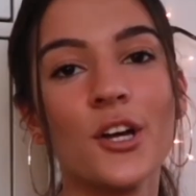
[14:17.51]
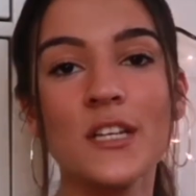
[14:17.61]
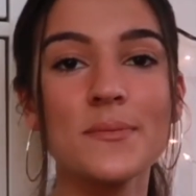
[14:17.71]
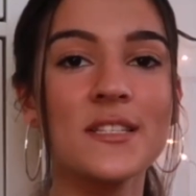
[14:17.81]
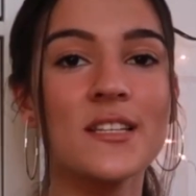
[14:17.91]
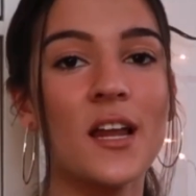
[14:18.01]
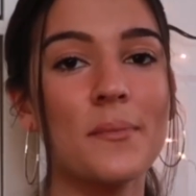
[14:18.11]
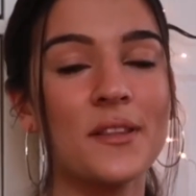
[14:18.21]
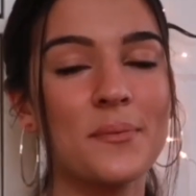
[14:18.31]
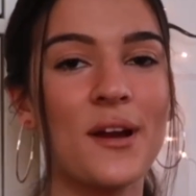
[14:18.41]
Christmas is not
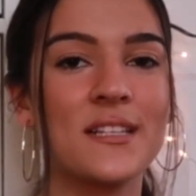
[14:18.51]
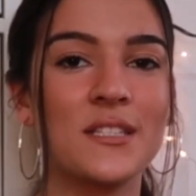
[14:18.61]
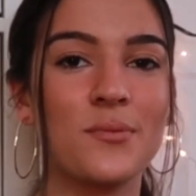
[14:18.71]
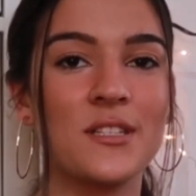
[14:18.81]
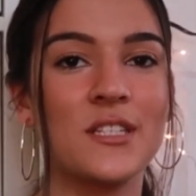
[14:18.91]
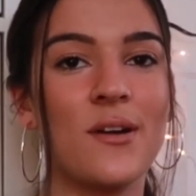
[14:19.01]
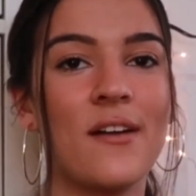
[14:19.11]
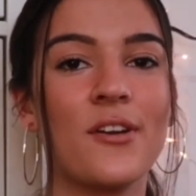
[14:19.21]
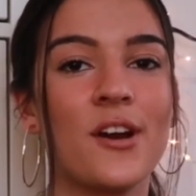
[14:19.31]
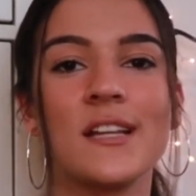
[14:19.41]
about the presents whatsoever.